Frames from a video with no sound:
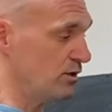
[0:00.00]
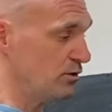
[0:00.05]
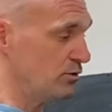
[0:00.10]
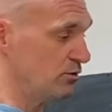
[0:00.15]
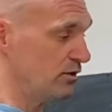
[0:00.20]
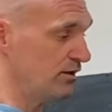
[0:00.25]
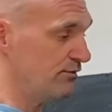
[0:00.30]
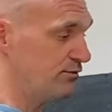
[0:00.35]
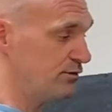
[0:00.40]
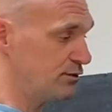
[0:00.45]
you
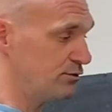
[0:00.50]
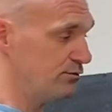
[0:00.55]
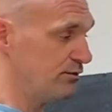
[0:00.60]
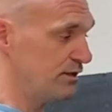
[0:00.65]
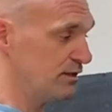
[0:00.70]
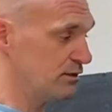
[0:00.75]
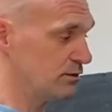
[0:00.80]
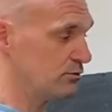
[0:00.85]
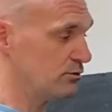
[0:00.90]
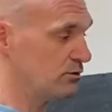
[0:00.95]
lift your
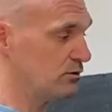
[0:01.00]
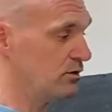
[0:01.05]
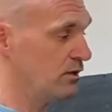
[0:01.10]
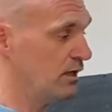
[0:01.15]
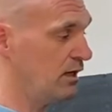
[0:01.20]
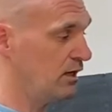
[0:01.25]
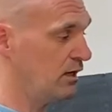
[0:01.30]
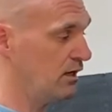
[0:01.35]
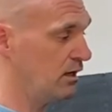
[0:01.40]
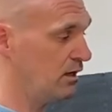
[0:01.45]
vehicle,
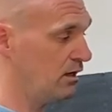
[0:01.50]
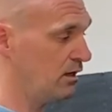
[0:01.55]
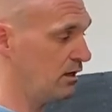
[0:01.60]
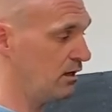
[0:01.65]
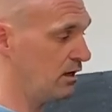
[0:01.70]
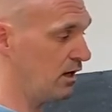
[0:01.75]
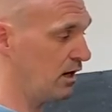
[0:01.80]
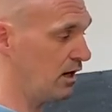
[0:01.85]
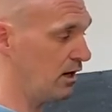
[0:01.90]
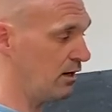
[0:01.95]

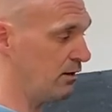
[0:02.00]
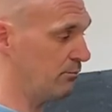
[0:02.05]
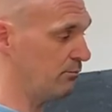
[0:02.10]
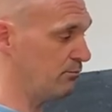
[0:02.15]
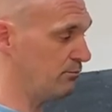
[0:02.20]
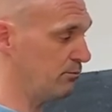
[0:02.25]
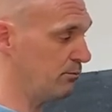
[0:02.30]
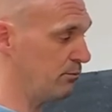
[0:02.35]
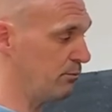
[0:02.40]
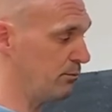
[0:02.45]

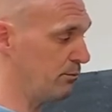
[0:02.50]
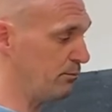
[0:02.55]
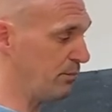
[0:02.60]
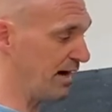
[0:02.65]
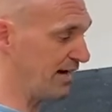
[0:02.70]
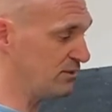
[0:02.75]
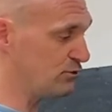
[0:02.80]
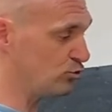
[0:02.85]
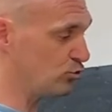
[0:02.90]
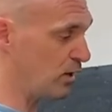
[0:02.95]

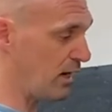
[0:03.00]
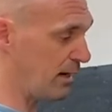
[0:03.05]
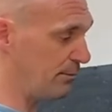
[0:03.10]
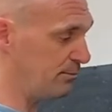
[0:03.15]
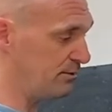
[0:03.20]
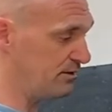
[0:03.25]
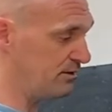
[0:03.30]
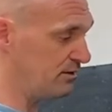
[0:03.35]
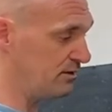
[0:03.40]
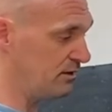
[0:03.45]
by
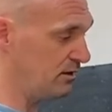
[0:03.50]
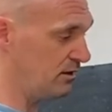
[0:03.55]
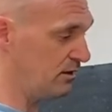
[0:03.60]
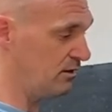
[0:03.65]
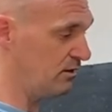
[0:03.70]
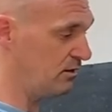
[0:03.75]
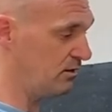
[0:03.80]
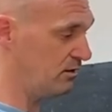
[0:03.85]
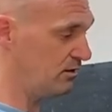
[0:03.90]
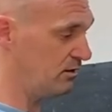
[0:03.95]
dropping
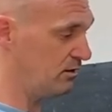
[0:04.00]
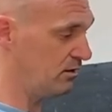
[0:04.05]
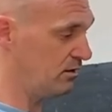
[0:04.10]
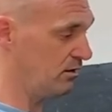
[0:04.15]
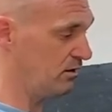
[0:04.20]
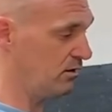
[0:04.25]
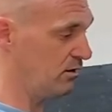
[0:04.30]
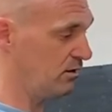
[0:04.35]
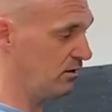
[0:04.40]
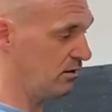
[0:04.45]

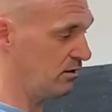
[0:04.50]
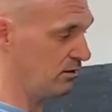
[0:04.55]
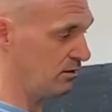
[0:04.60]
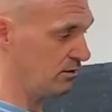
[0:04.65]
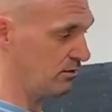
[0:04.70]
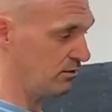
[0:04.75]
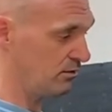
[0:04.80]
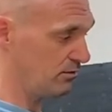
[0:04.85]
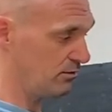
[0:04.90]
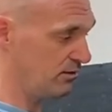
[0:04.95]

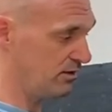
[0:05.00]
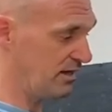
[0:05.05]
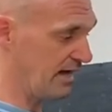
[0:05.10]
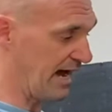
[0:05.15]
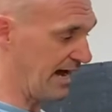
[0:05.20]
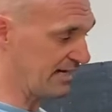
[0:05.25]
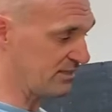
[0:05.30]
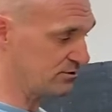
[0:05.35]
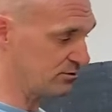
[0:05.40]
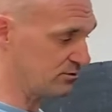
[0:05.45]
the
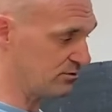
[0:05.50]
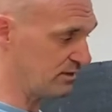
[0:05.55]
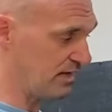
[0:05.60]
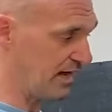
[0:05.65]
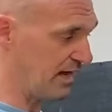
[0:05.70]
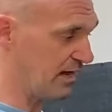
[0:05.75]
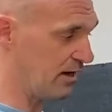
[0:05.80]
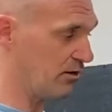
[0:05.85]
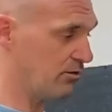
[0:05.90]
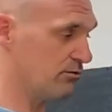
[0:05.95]
axle
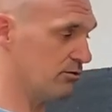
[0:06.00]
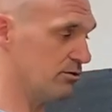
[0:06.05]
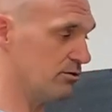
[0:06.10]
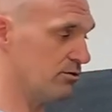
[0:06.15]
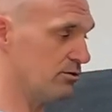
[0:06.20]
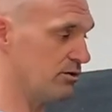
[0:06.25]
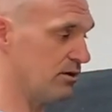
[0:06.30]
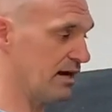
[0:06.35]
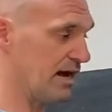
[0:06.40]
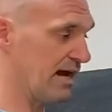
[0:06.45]
down,
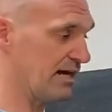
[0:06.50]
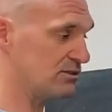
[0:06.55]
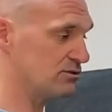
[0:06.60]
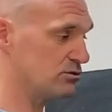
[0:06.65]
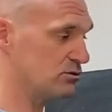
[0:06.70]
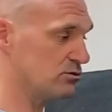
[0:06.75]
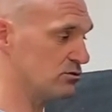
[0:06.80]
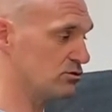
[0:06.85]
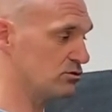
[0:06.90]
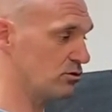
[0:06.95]
the
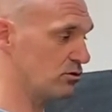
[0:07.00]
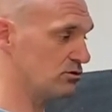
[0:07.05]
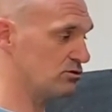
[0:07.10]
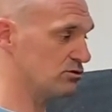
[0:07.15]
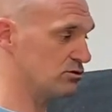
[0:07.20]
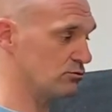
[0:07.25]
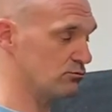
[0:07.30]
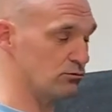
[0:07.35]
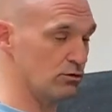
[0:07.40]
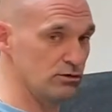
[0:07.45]
axle starts
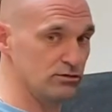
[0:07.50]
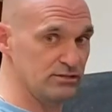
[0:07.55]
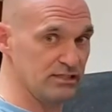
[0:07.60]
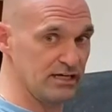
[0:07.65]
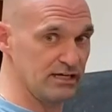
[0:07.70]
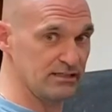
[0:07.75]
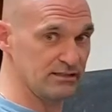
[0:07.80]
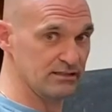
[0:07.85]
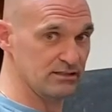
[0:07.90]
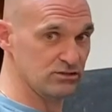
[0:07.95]
to
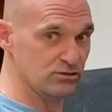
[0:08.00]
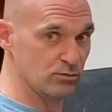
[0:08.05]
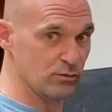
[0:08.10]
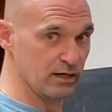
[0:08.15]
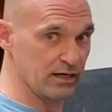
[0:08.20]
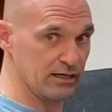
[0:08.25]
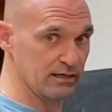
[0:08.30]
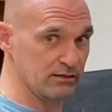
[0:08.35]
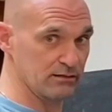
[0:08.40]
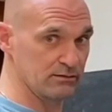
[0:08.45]
rotate this
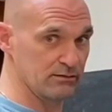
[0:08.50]
way.